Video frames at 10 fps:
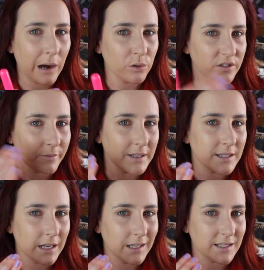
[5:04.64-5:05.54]
out of my
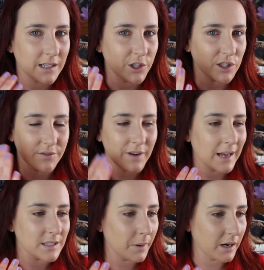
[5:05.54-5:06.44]
skin. It's not just a
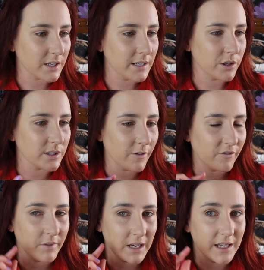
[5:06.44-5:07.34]
flat spot,
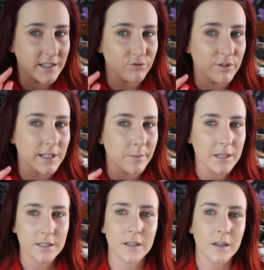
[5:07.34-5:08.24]
it is risen a
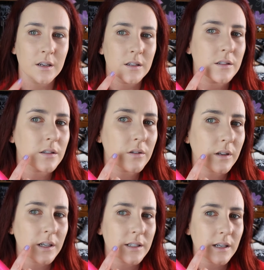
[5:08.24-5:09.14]
bit. So you can
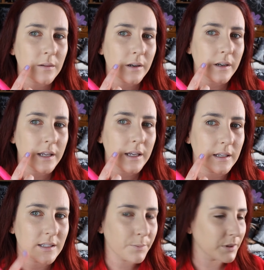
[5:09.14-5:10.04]
kind of tell where it
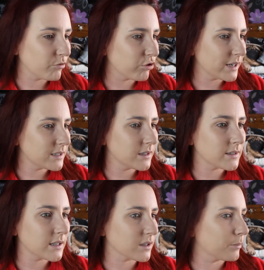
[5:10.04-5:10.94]
is, but the
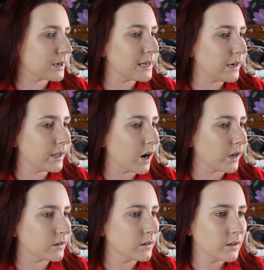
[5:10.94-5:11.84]
redness has completely
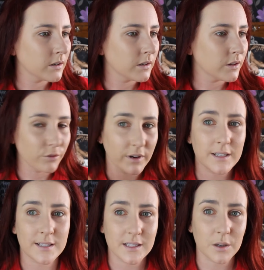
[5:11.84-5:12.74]
gone. The
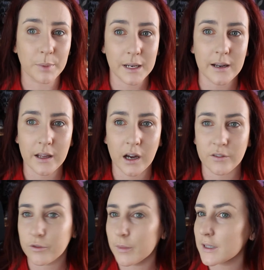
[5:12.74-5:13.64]
redness is completely gone
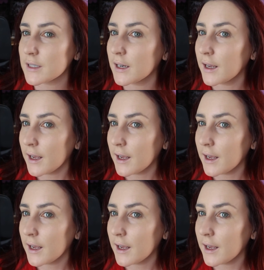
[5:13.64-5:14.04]
from it.